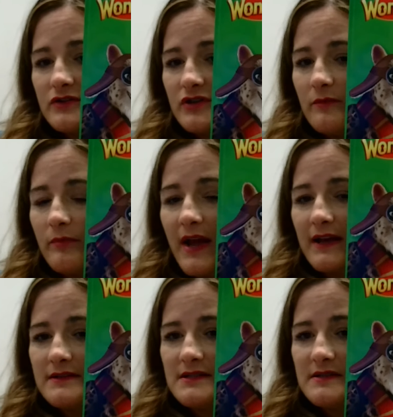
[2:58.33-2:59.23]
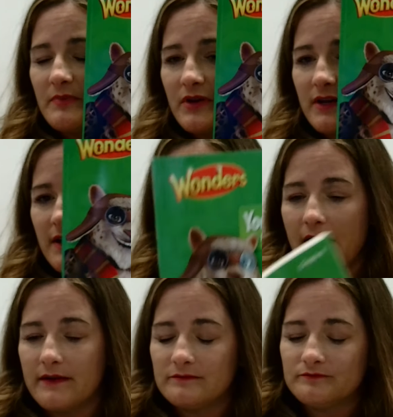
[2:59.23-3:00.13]
our Your Turn practice book
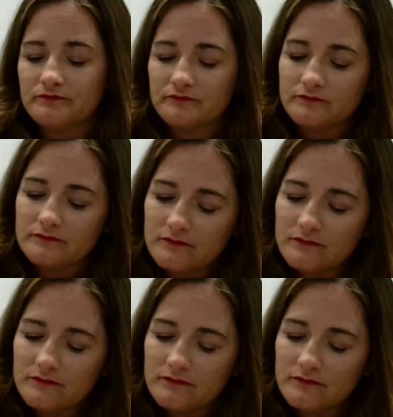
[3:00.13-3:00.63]
again.